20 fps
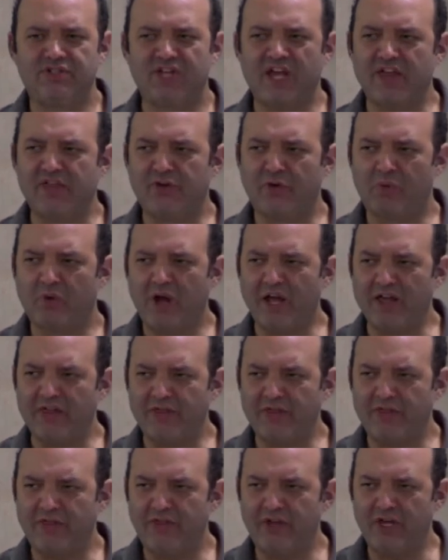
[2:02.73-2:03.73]
say the right
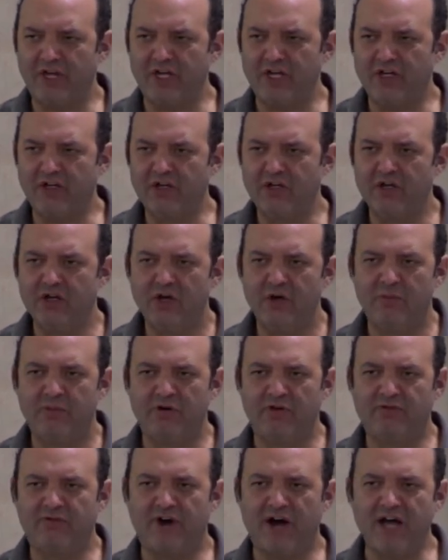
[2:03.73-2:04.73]
thing,
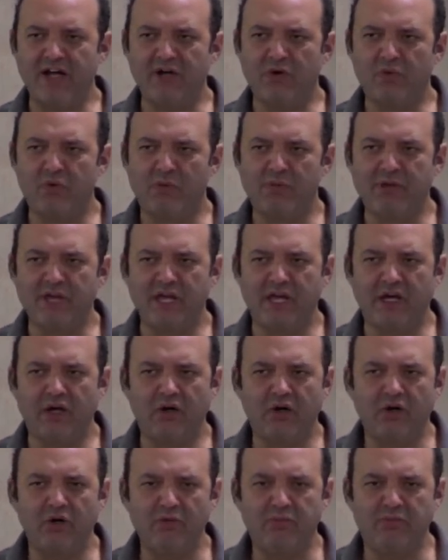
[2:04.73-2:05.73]
provided we're
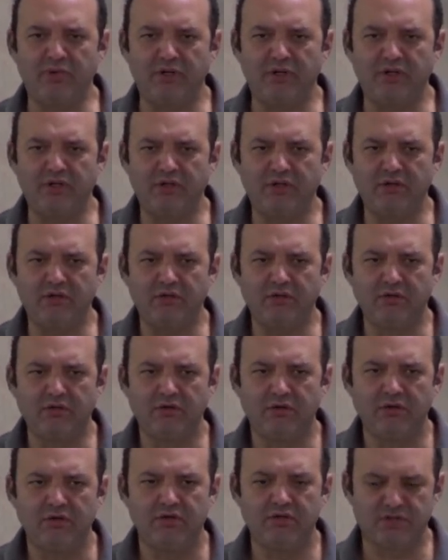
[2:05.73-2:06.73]
being open
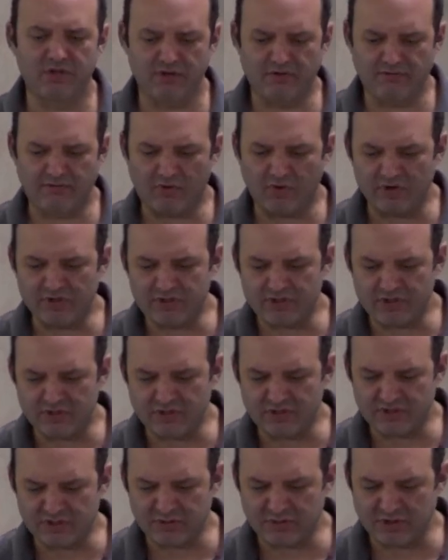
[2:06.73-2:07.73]
to the voice of
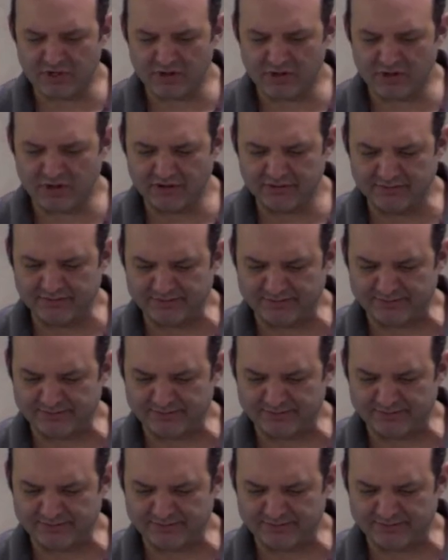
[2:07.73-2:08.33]
the Spirit.